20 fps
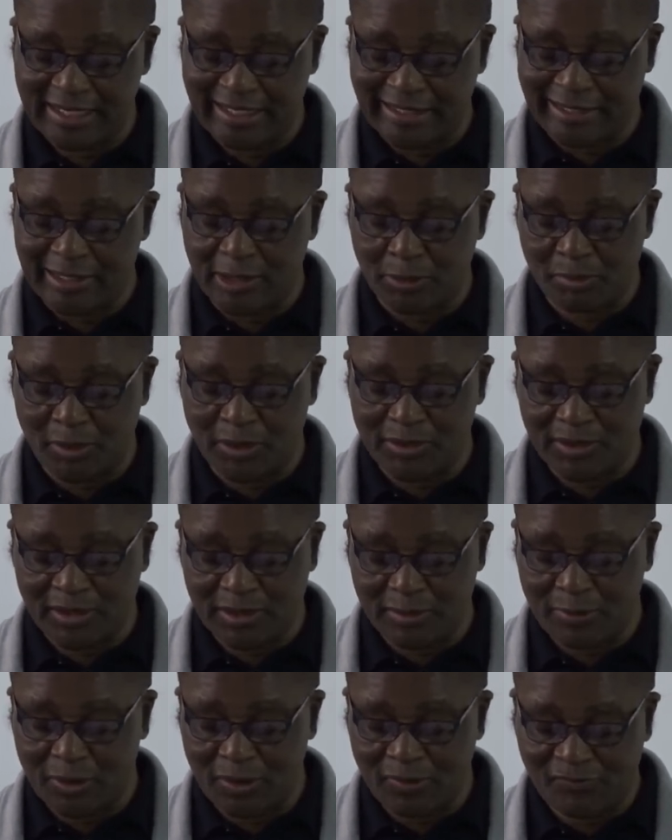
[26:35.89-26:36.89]

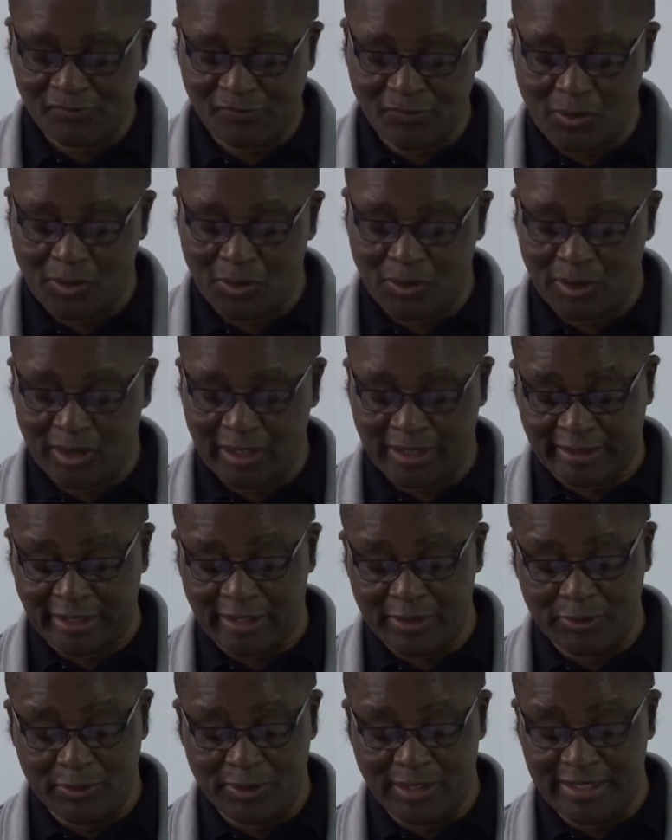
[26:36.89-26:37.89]
responsible for
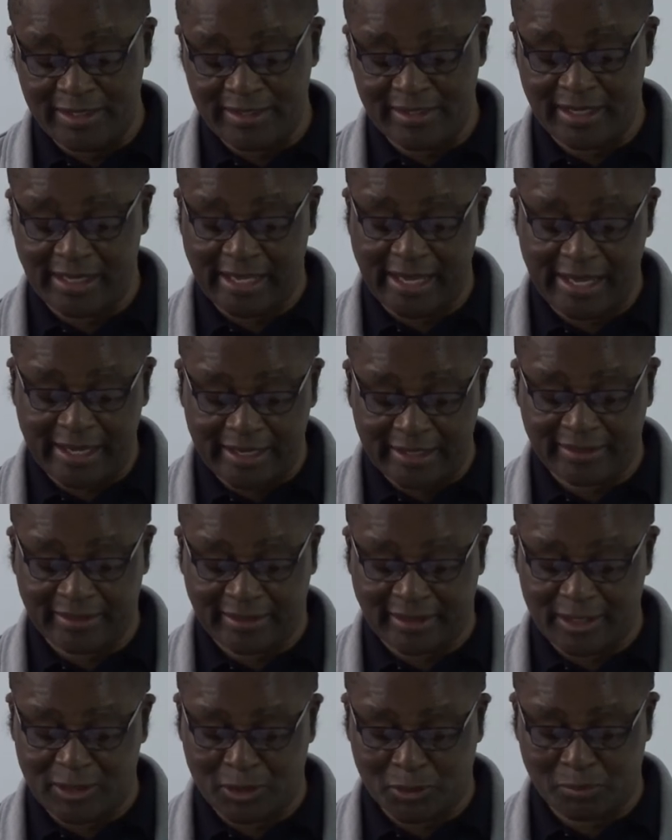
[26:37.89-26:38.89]
regulating air
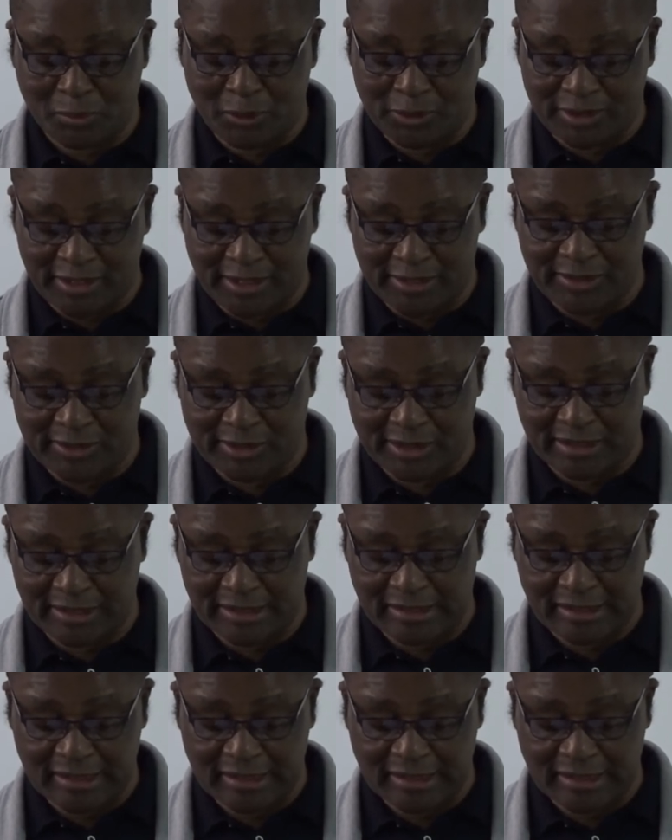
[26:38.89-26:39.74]
transportation.